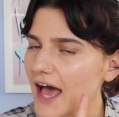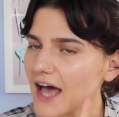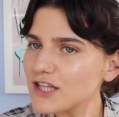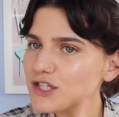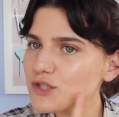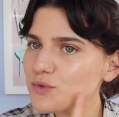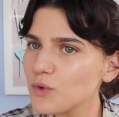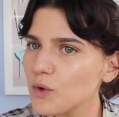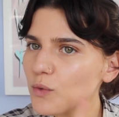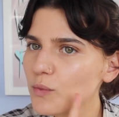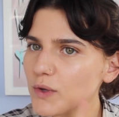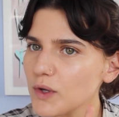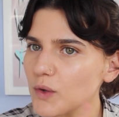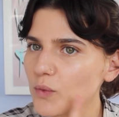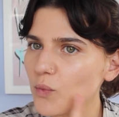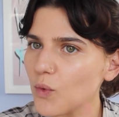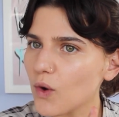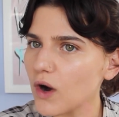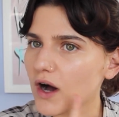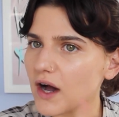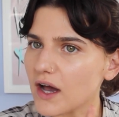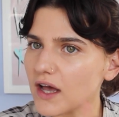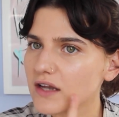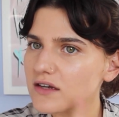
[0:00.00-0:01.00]
That's what we
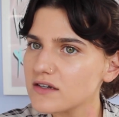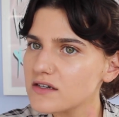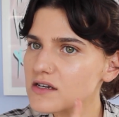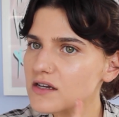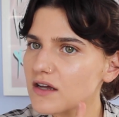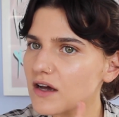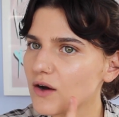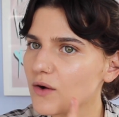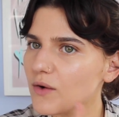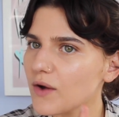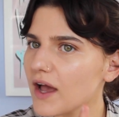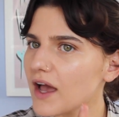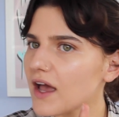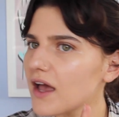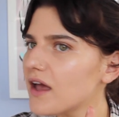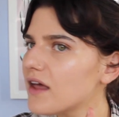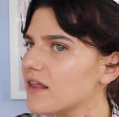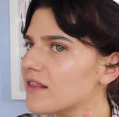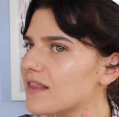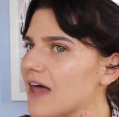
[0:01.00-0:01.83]
want, okay?